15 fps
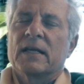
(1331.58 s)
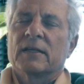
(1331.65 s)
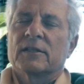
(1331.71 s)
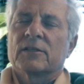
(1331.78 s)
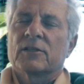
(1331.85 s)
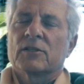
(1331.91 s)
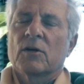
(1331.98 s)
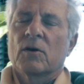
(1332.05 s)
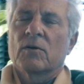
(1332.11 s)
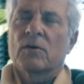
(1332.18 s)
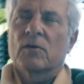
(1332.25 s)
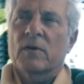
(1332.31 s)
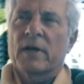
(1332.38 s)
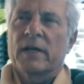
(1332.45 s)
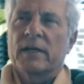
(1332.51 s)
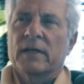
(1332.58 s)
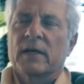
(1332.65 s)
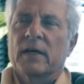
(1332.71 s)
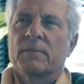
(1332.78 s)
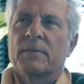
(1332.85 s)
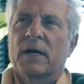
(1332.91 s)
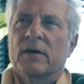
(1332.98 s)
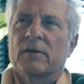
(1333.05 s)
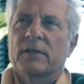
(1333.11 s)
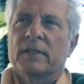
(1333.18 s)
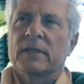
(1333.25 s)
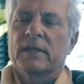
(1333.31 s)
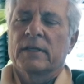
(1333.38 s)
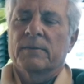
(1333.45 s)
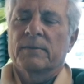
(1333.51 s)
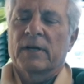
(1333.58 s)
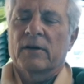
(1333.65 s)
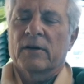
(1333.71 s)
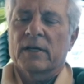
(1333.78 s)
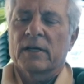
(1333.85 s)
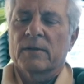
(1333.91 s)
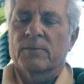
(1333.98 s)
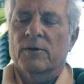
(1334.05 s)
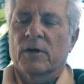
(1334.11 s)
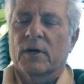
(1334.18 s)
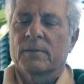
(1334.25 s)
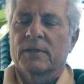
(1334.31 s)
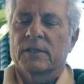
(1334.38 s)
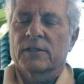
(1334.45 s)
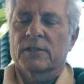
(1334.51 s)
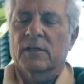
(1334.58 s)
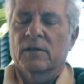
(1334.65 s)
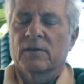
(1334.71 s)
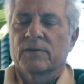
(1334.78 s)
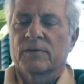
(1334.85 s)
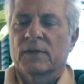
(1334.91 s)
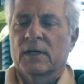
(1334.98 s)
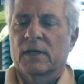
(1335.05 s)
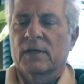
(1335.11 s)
is so great about the American promise of